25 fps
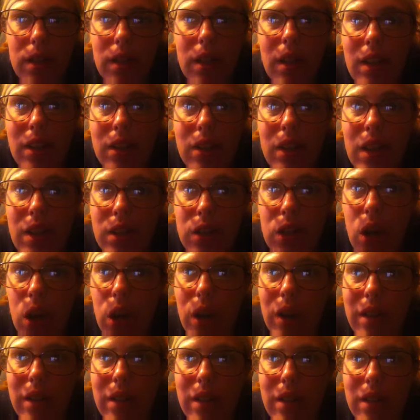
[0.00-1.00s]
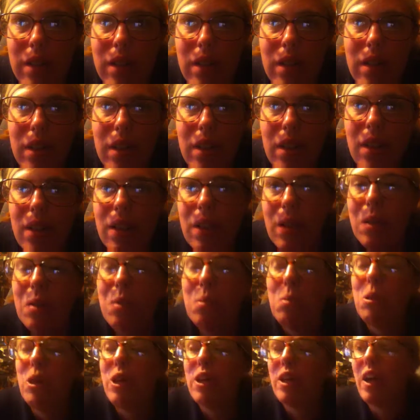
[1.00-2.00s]
It's hard.
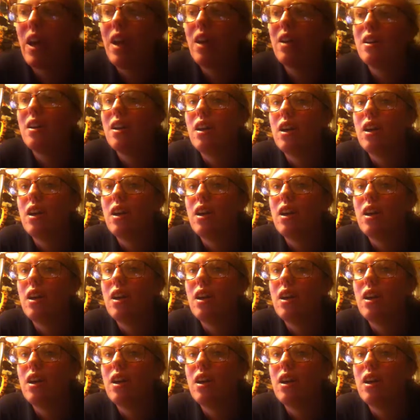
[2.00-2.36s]
But yeah.